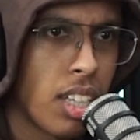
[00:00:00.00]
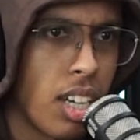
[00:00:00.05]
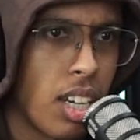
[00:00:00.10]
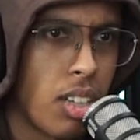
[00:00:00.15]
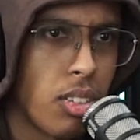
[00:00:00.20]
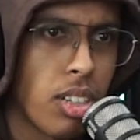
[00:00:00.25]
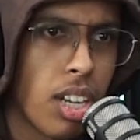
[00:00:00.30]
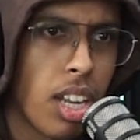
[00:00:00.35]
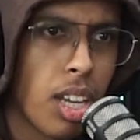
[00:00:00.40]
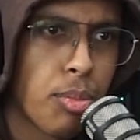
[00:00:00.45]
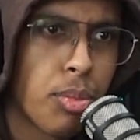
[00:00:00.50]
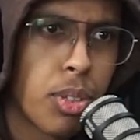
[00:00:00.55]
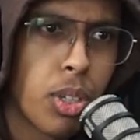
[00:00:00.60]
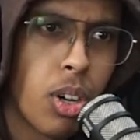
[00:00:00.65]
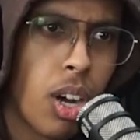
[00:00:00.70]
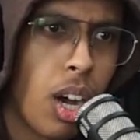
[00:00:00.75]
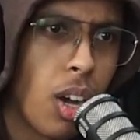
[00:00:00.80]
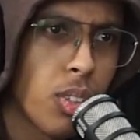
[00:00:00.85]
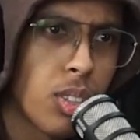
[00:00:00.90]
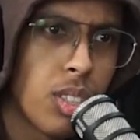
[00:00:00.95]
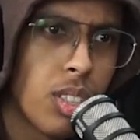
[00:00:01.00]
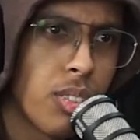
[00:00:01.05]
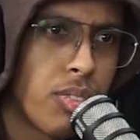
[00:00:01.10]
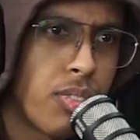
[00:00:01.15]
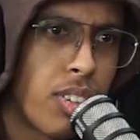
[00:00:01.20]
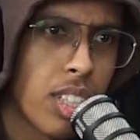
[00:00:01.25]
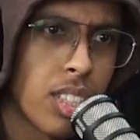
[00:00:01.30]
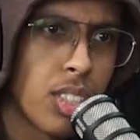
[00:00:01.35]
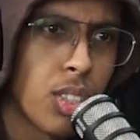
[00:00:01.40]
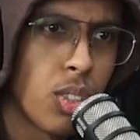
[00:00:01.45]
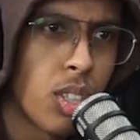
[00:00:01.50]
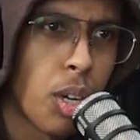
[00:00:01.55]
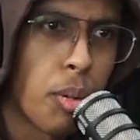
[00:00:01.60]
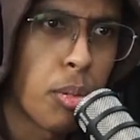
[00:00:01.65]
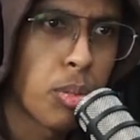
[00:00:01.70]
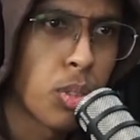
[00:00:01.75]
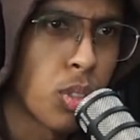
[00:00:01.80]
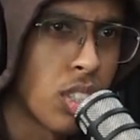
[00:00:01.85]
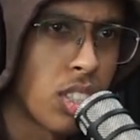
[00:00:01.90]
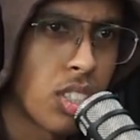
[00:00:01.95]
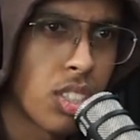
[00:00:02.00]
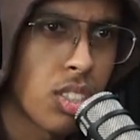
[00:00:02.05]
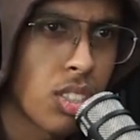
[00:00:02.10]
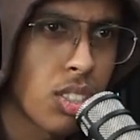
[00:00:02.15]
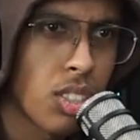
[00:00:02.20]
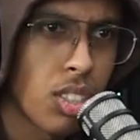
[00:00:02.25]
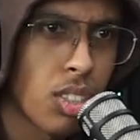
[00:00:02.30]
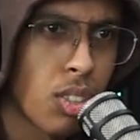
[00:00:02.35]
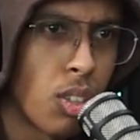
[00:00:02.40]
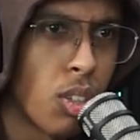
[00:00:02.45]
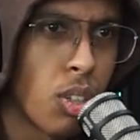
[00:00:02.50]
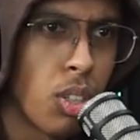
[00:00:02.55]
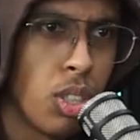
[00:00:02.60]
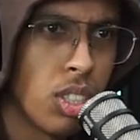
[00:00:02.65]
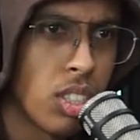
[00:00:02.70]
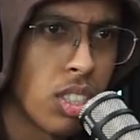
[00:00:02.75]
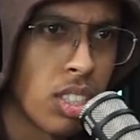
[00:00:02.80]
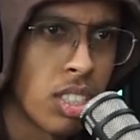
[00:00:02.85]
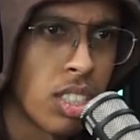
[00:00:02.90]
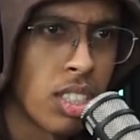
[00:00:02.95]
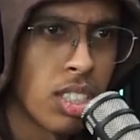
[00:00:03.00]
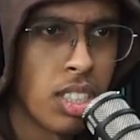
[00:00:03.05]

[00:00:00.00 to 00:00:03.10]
I was like, bro, how the fuck do you come up to this conclusion?